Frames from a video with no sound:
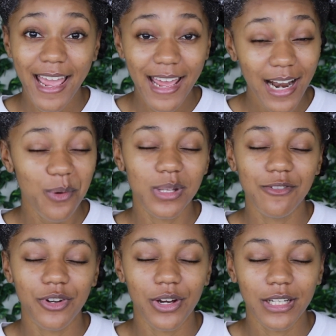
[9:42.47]
And I will
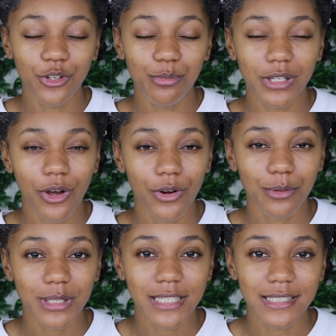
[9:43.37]
leave it on a little bit longer
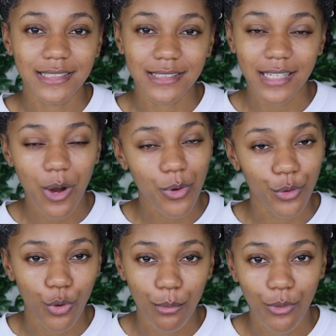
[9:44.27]
because I want to
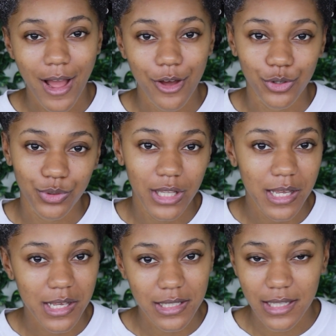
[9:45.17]
roam around, do
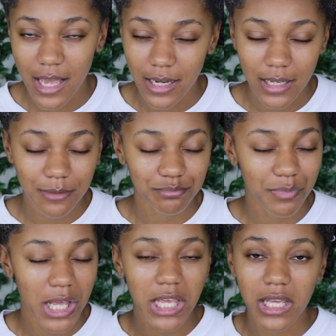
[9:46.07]
things, edit,
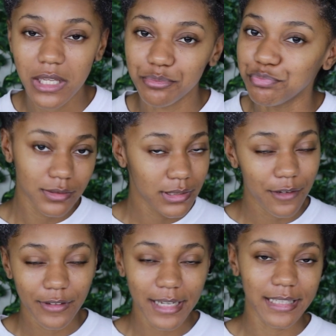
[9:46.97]
eat,
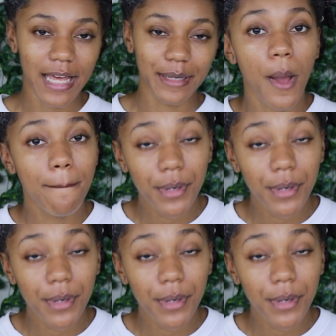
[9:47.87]
stuff like that.